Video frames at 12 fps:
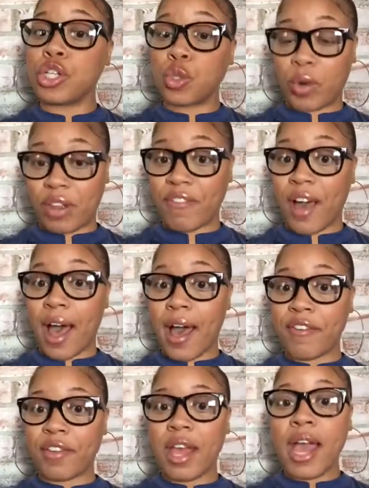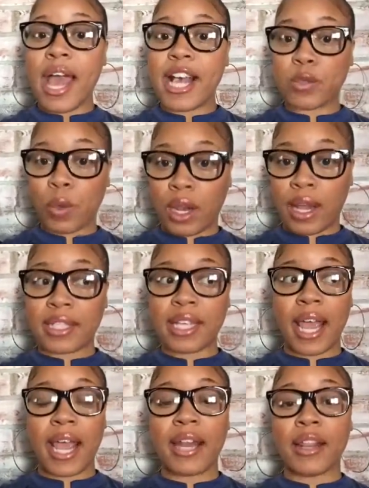to 25, as well as
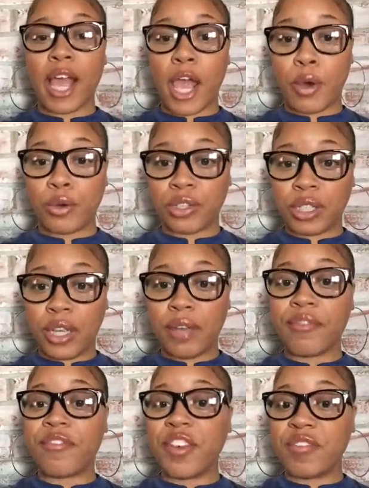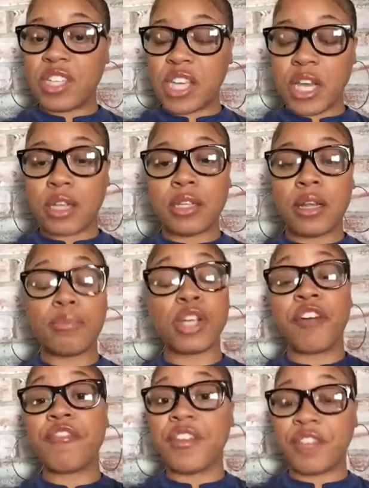in the elderly
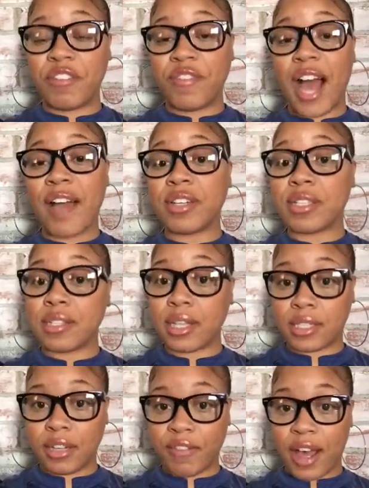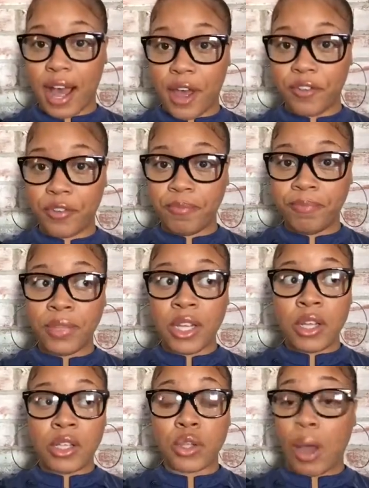55 to 65.
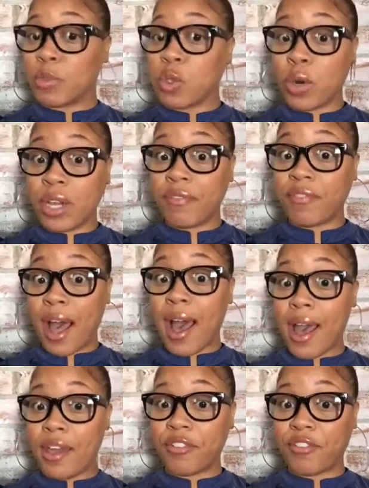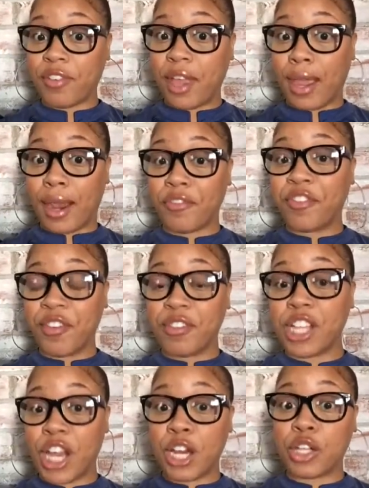So I'm 25 and
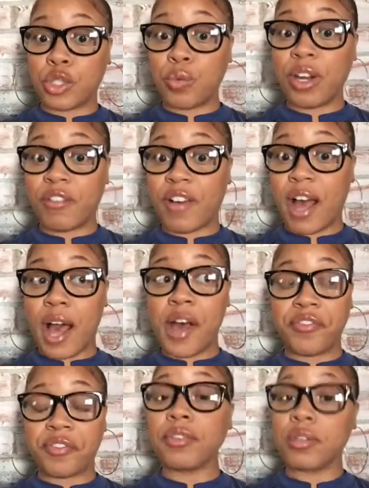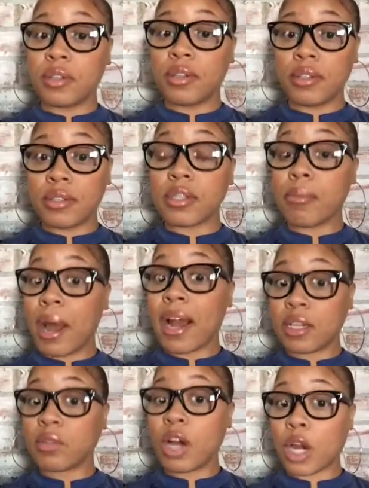15 to 25.
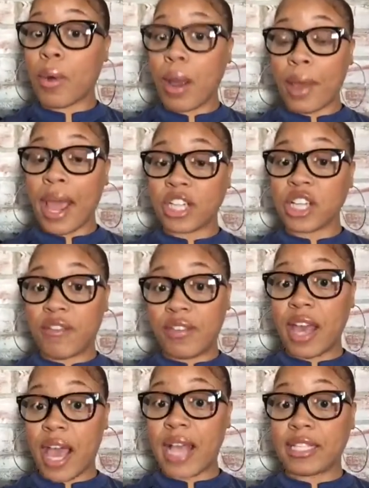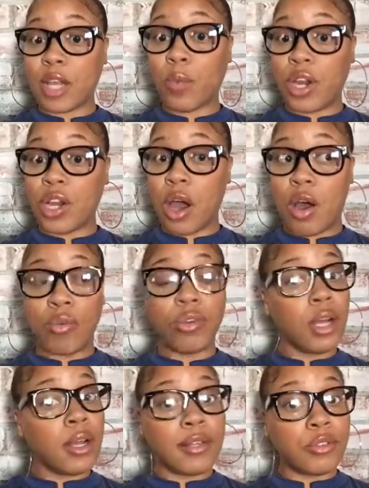Somebody's walking around with HIV AIDS that we know.
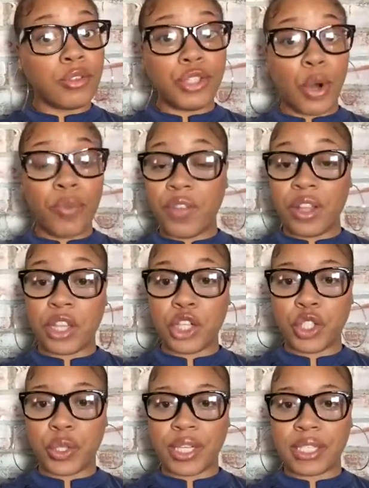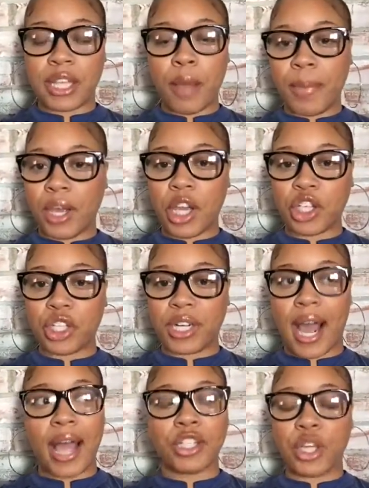Don't think that you're exempt because you're
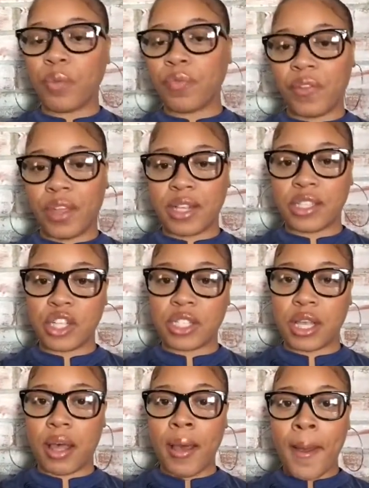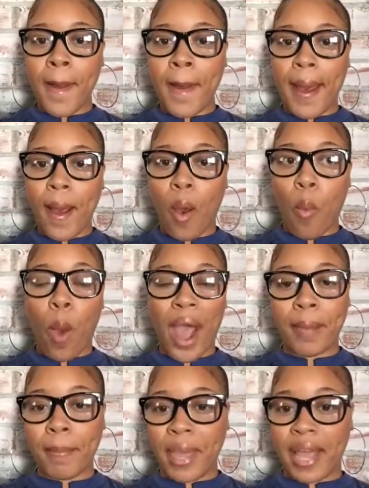not. Don't think that it's just a
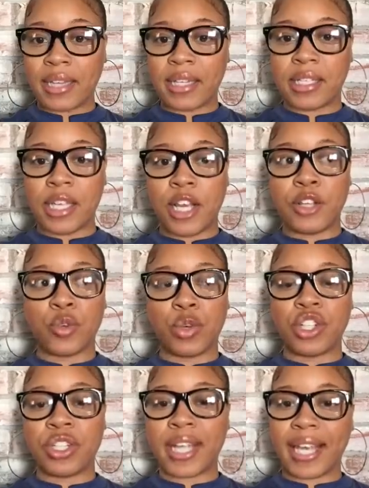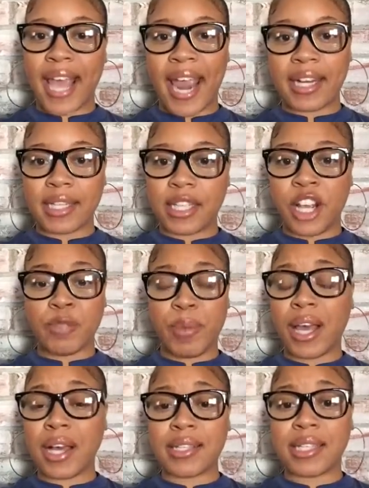white man disease or it's just a gay disease
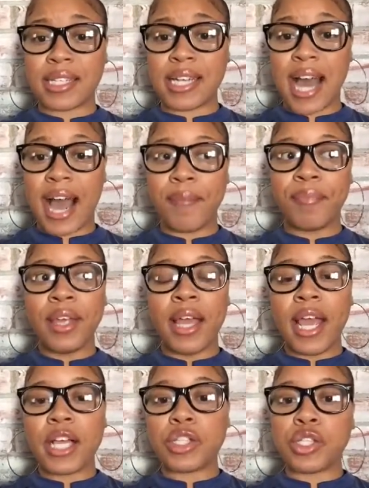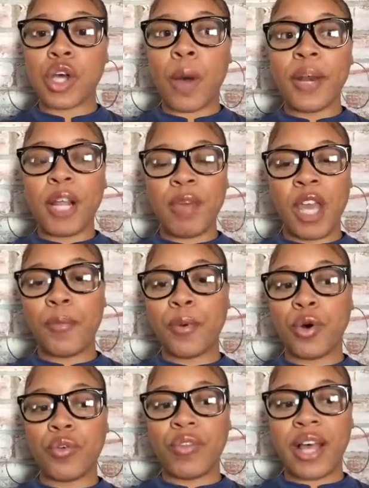because it's not. It's so many
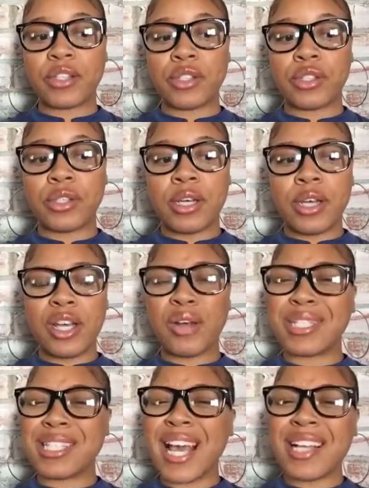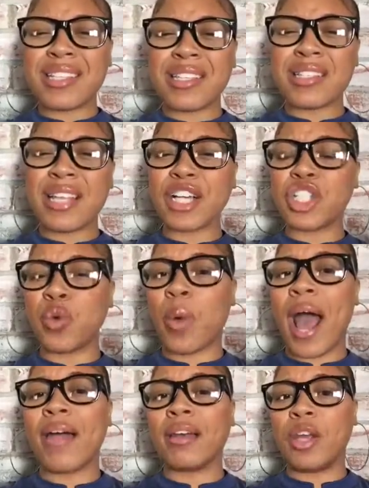people that's,
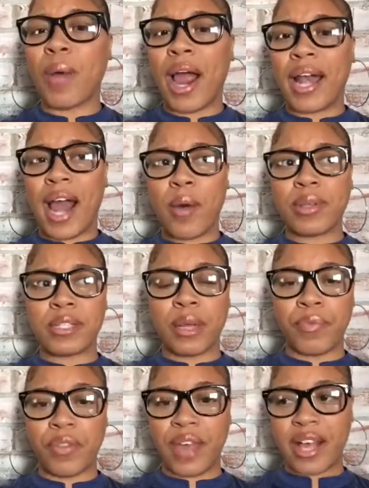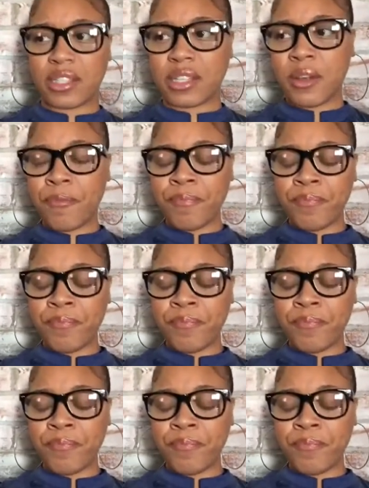sexuality right now is something that's